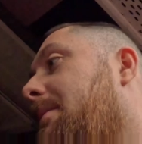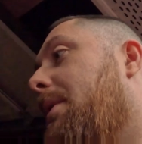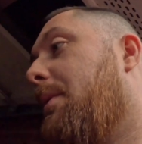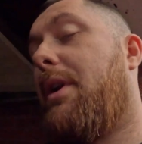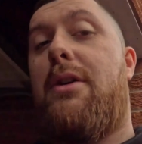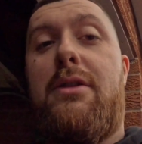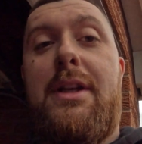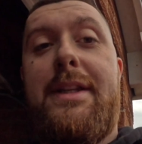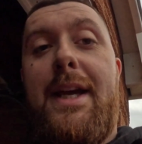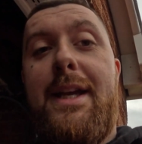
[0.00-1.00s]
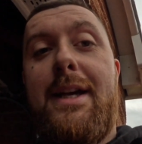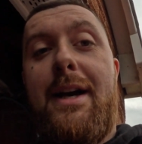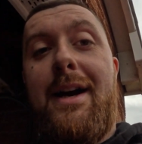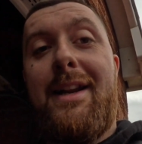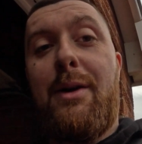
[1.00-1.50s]
But we're going to call it a day
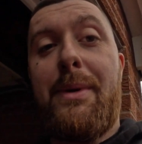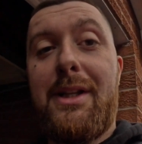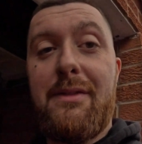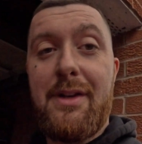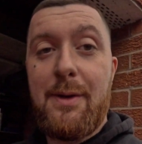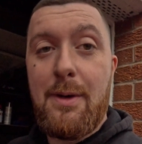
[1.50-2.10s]
and I'll pick the video